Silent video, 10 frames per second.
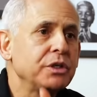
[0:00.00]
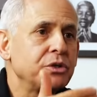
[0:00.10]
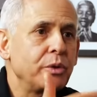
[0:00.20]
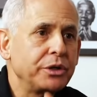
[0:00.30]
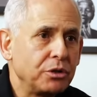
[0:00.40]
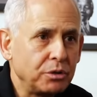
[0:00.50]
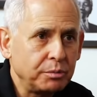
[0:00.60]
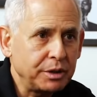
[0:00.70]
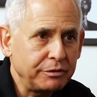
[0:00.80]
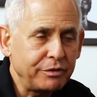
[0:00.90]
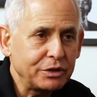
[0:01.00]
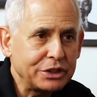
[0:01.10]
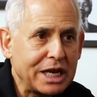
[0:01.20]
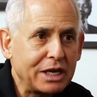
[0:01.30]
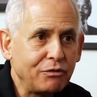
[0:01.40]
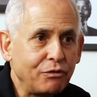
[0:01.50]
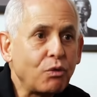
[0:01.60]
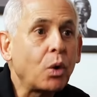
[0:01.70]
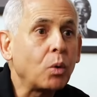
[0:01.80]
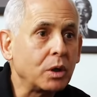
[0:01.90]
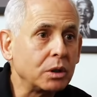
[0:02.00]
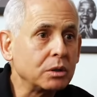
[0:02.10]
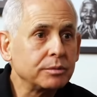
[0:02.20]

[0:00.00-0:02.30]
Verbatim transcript: this winter, but for 10 forward.